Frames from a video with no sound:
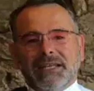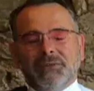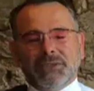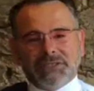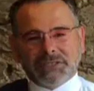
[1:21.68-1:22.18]
It
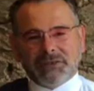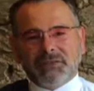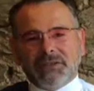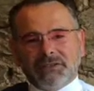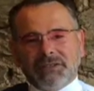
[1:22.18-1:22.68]
was a
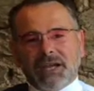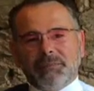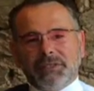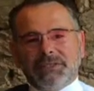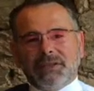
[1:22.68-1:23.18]
difficult
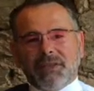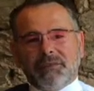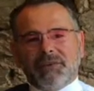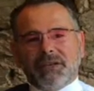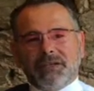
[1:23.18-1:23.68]
time in South
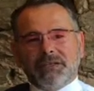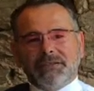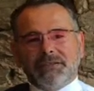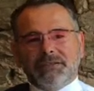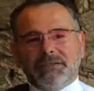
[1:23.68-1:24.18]
Africa
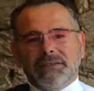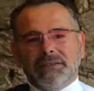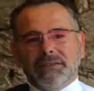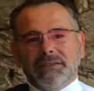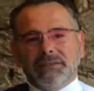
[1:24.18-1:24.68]

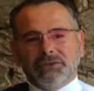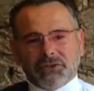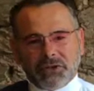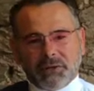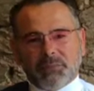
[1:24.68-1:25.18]

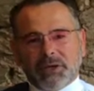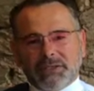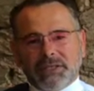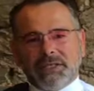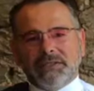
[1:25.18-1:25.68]
during
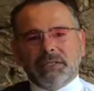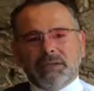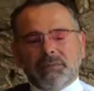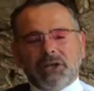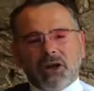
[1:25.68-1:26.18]
apartheid.
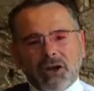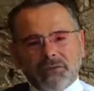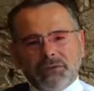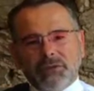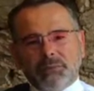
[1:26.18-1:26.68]
But
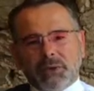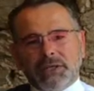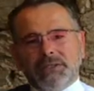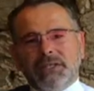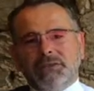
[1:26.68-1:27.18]
after
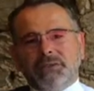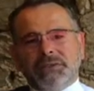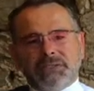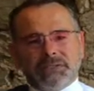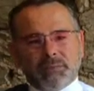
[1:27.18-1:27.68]
apartheid was
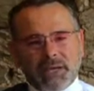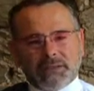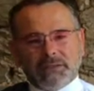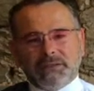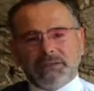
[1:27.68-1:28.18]

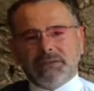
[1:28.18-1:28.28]
dismantled,